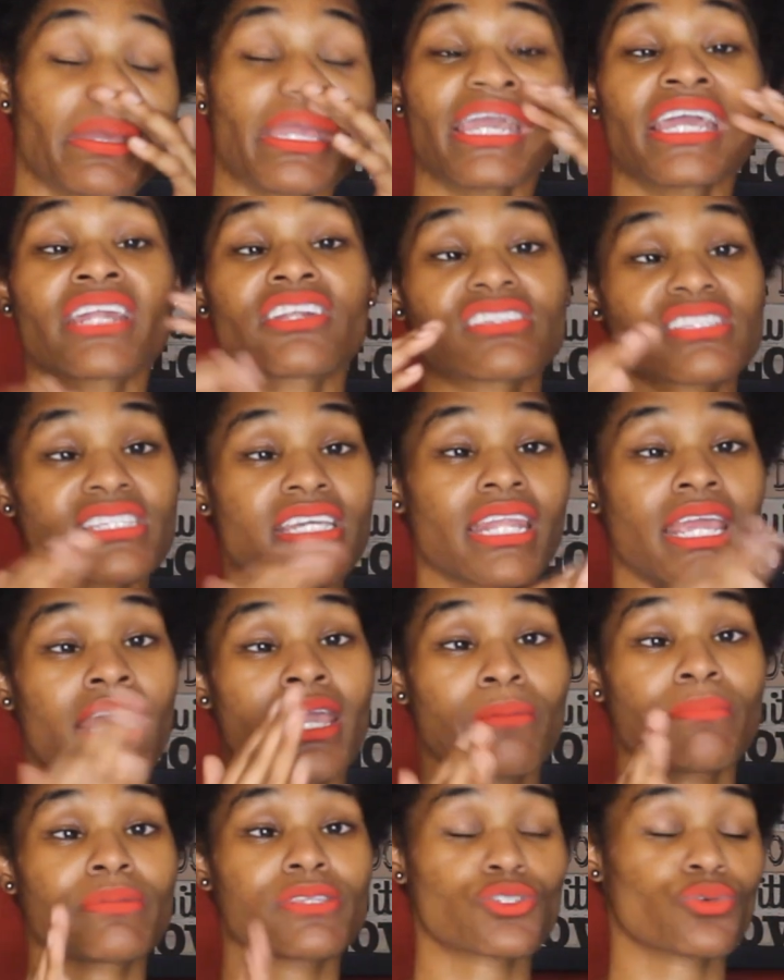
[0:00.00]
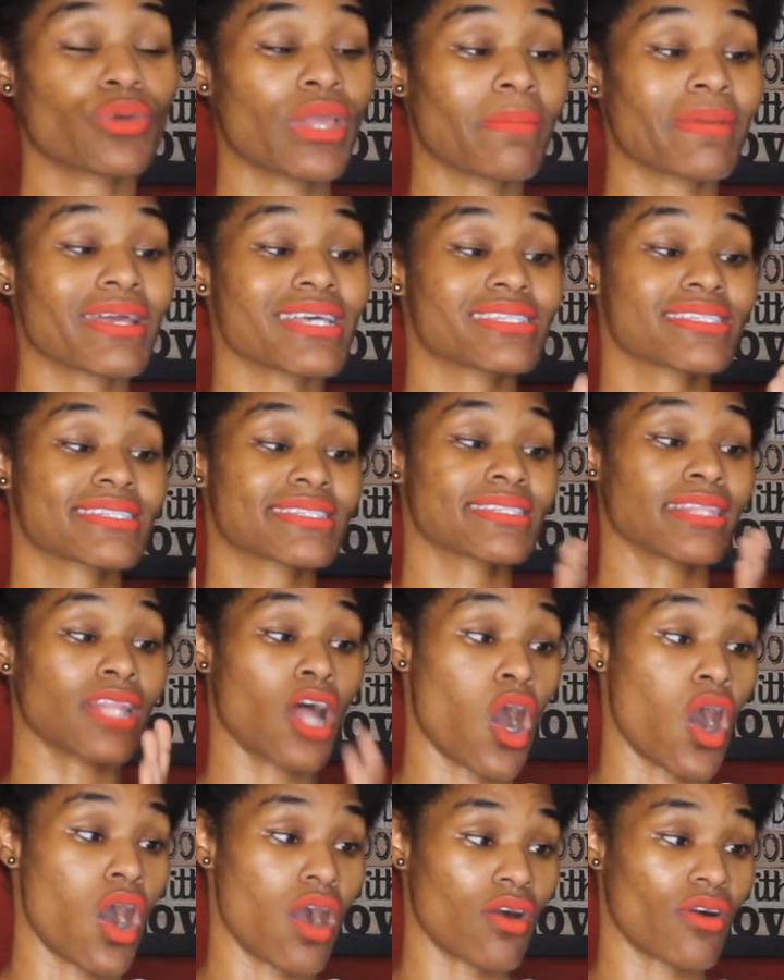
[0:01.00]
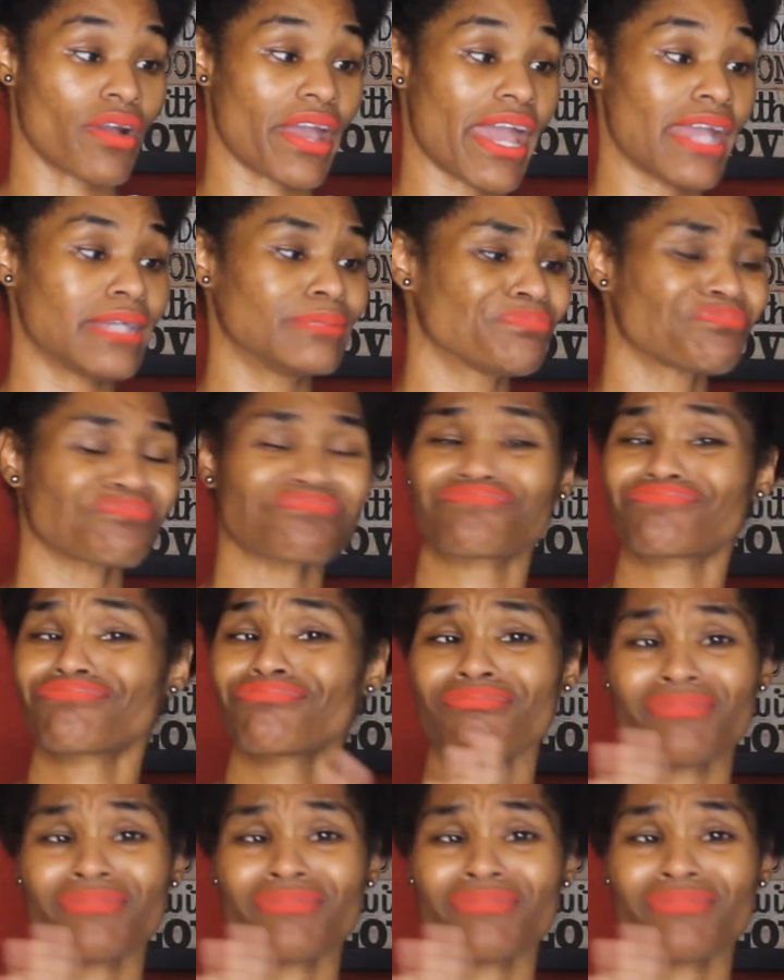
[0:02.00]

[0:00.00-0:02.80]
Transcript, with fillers: be interceding in between because it's long, okay?